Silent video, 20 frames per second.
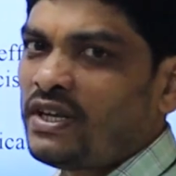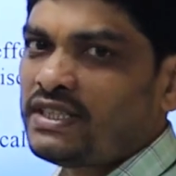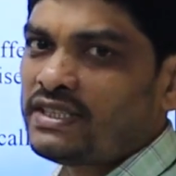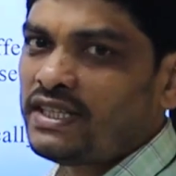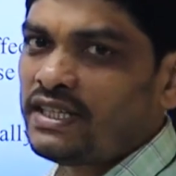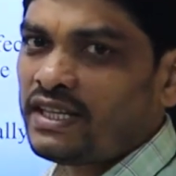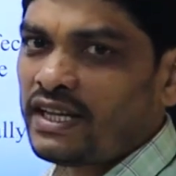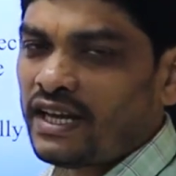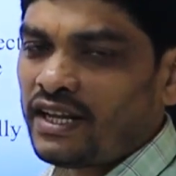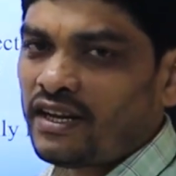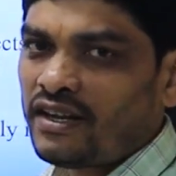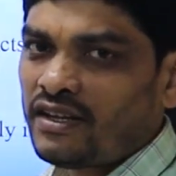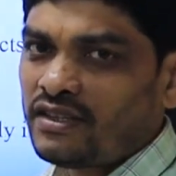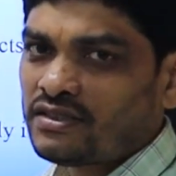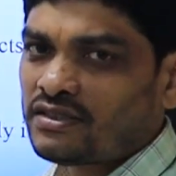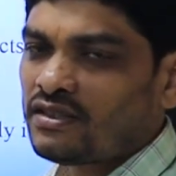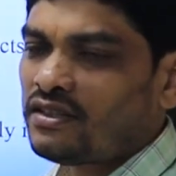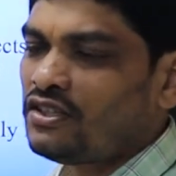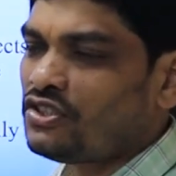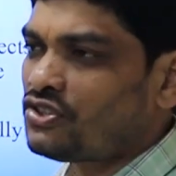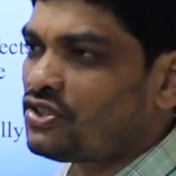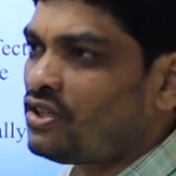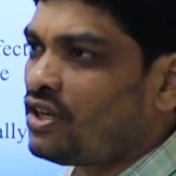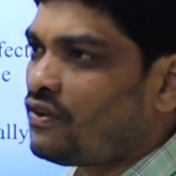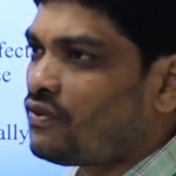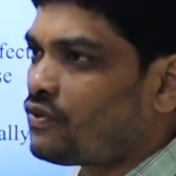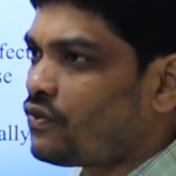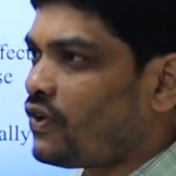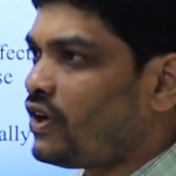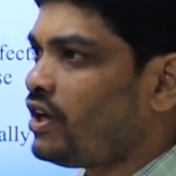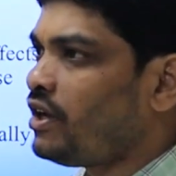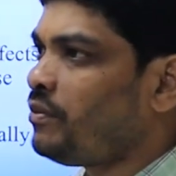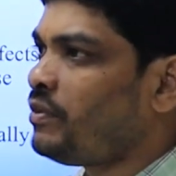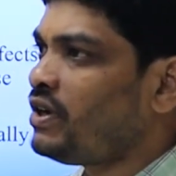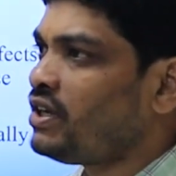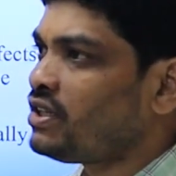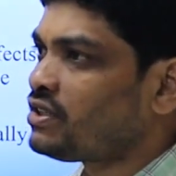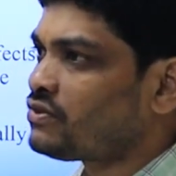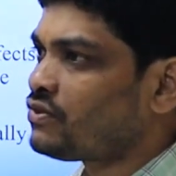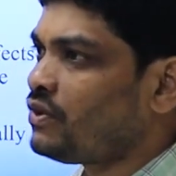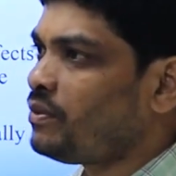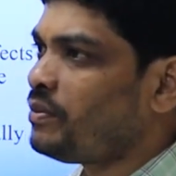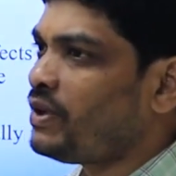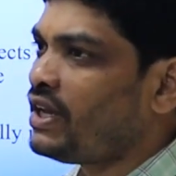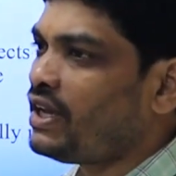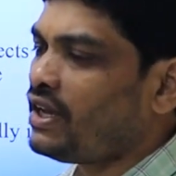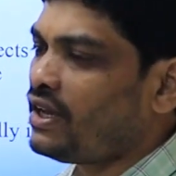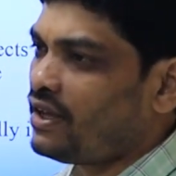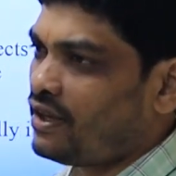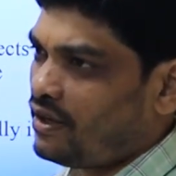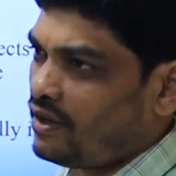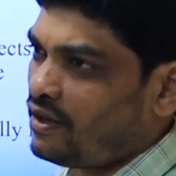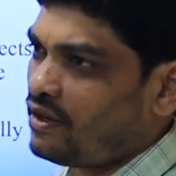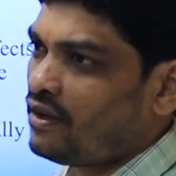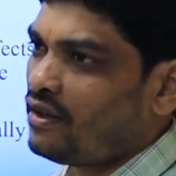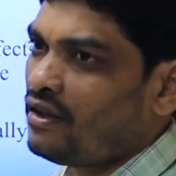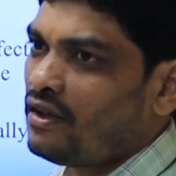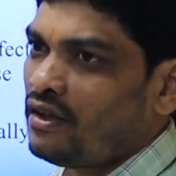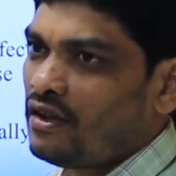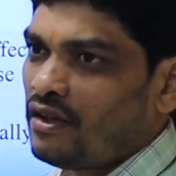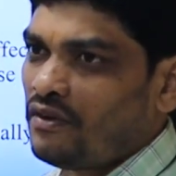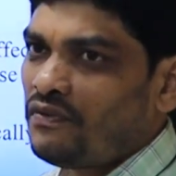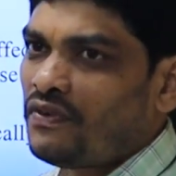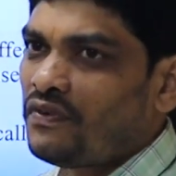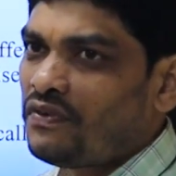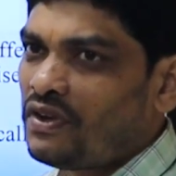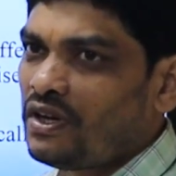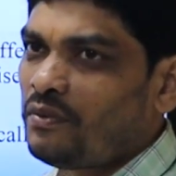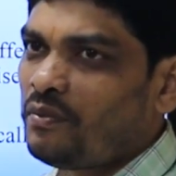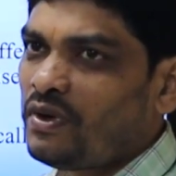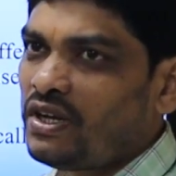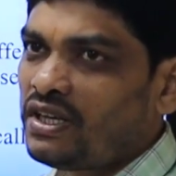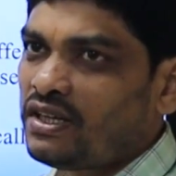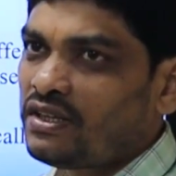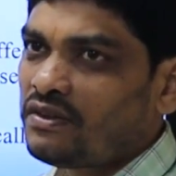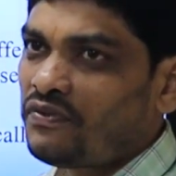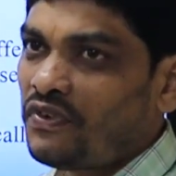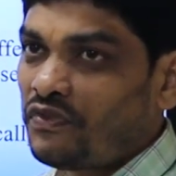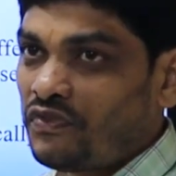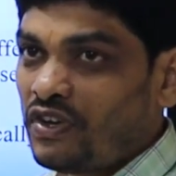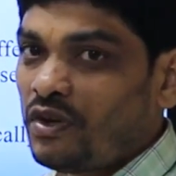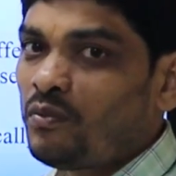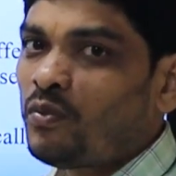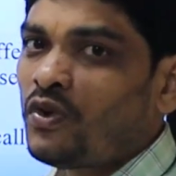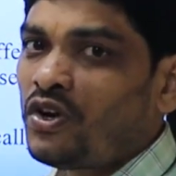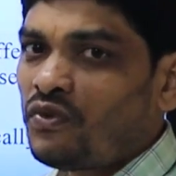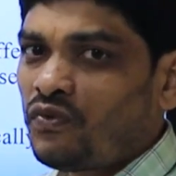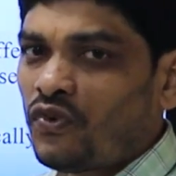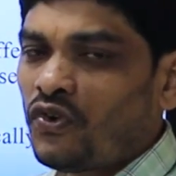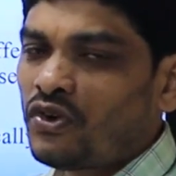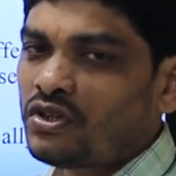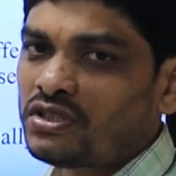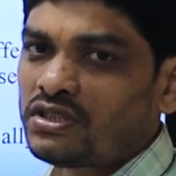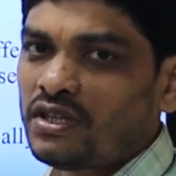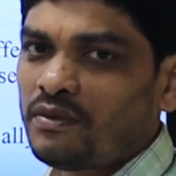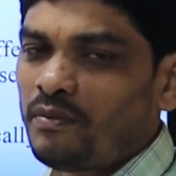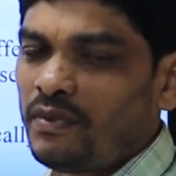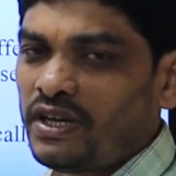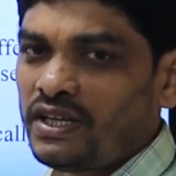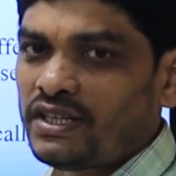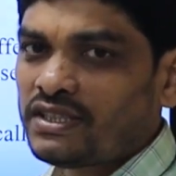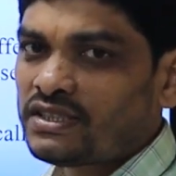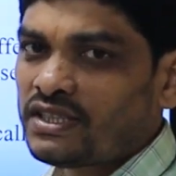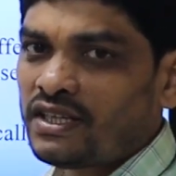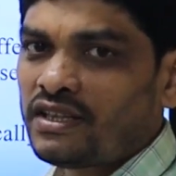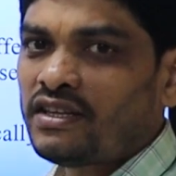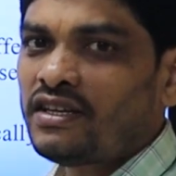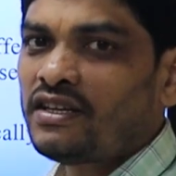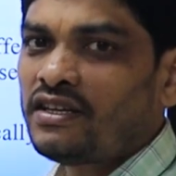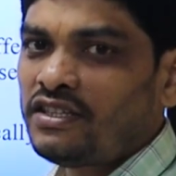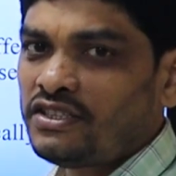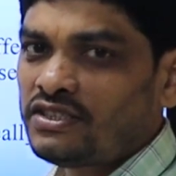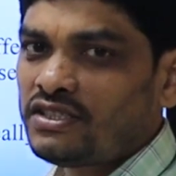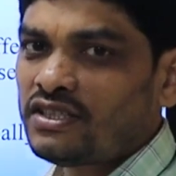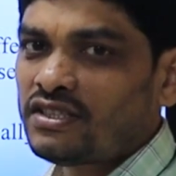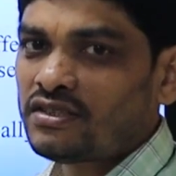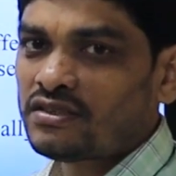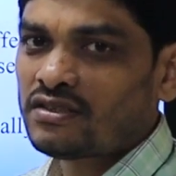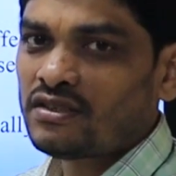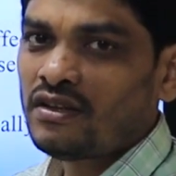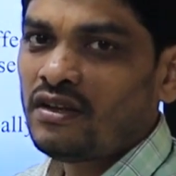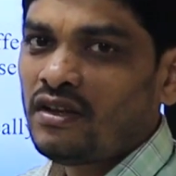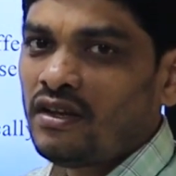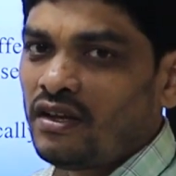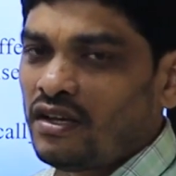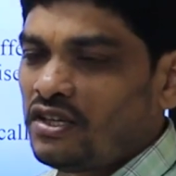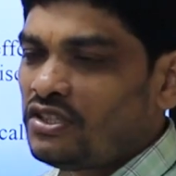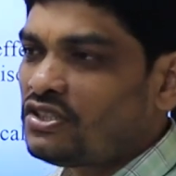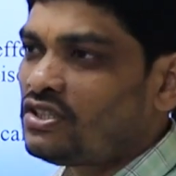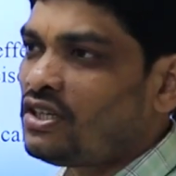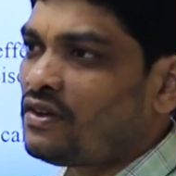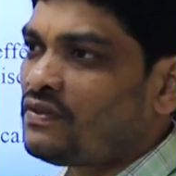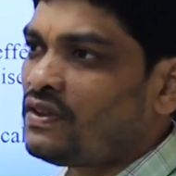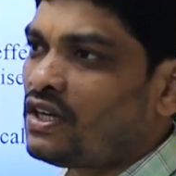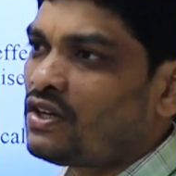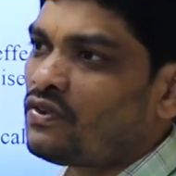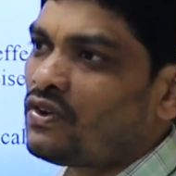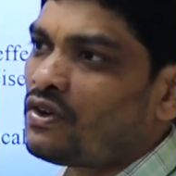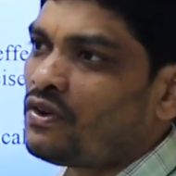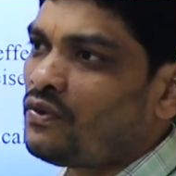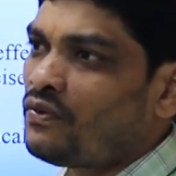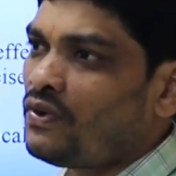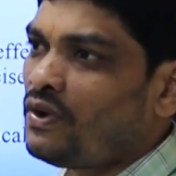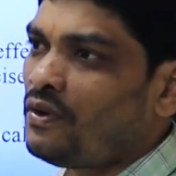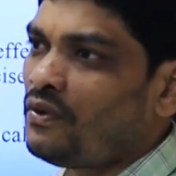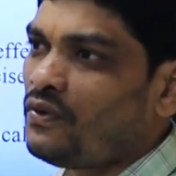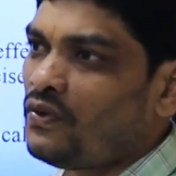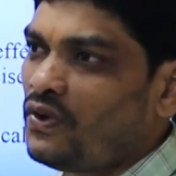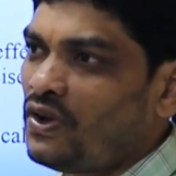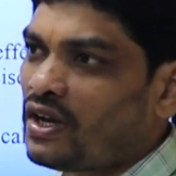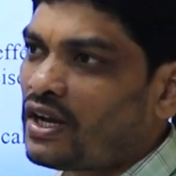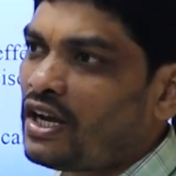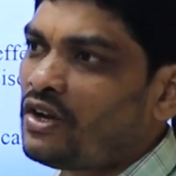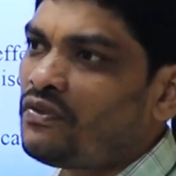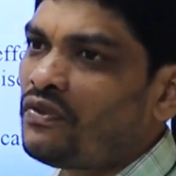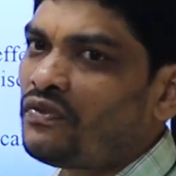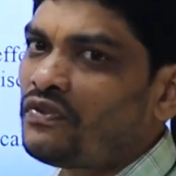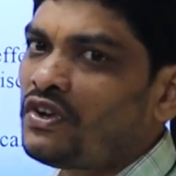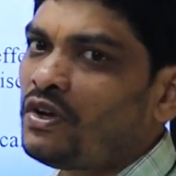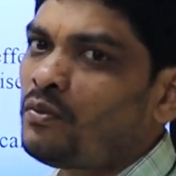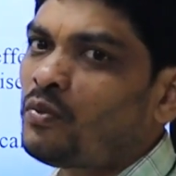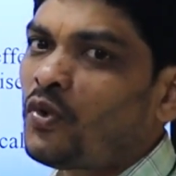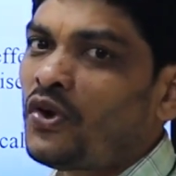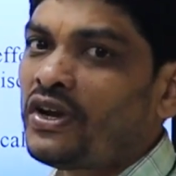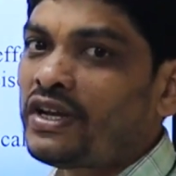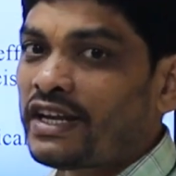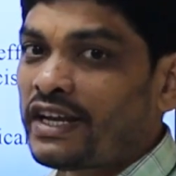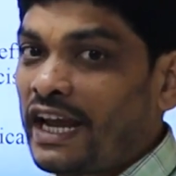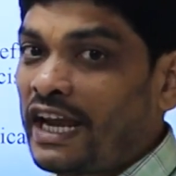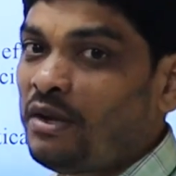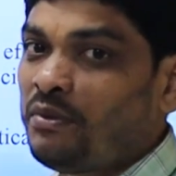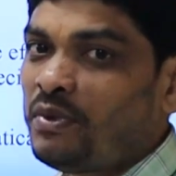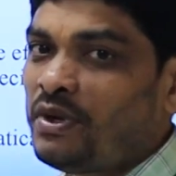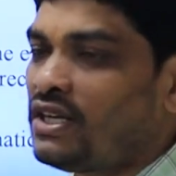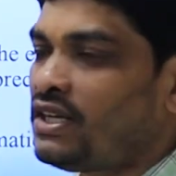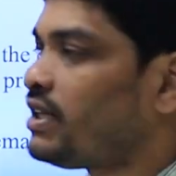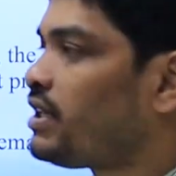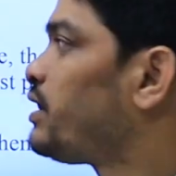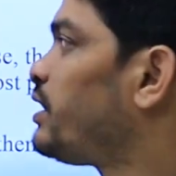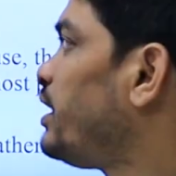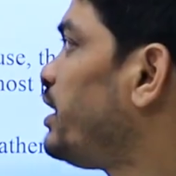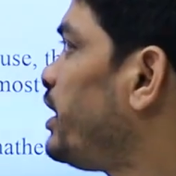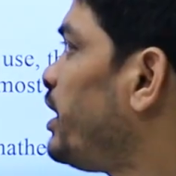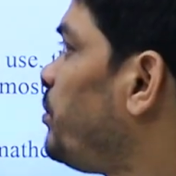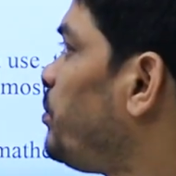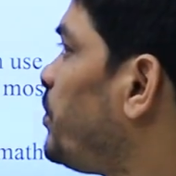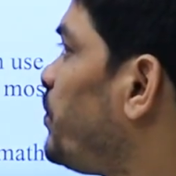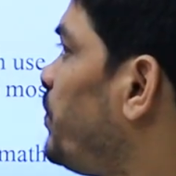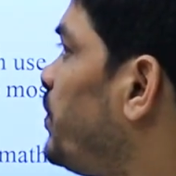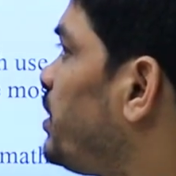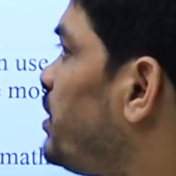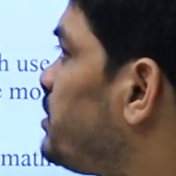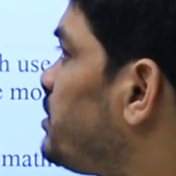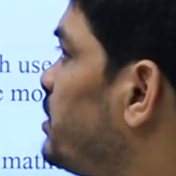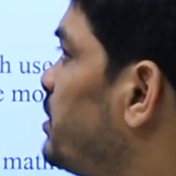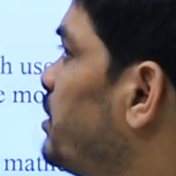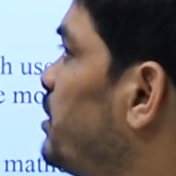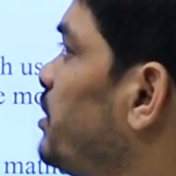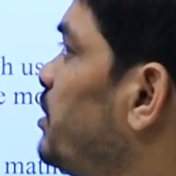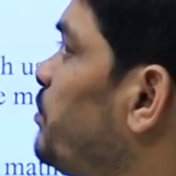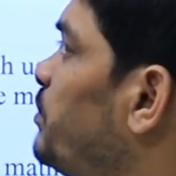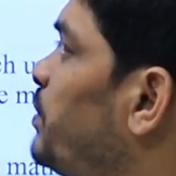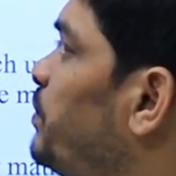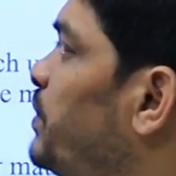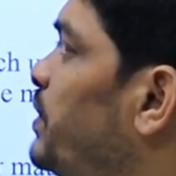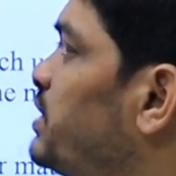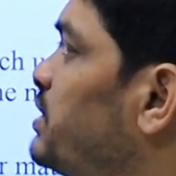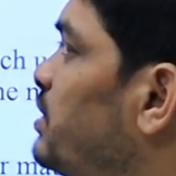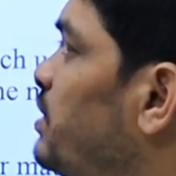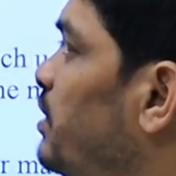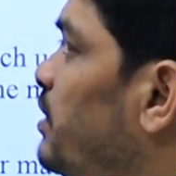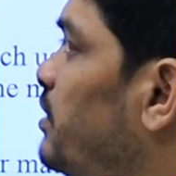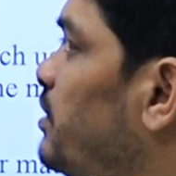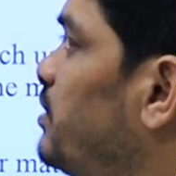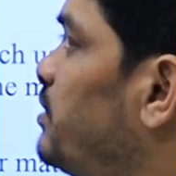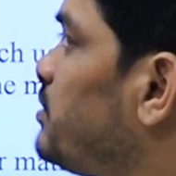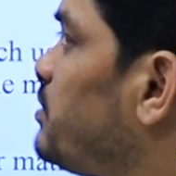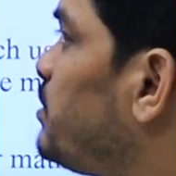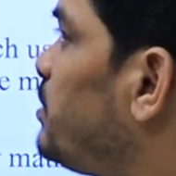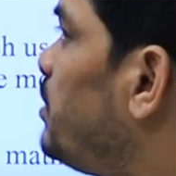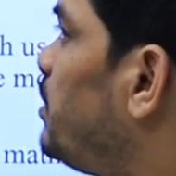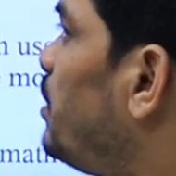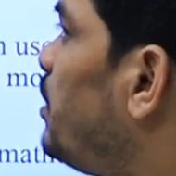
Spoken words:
measuring errors, instead of 20 meters we may 15.4 meters are their distance. Instead of that one, if we will write 15.9 meters, that type of errors are nothing but personal errors.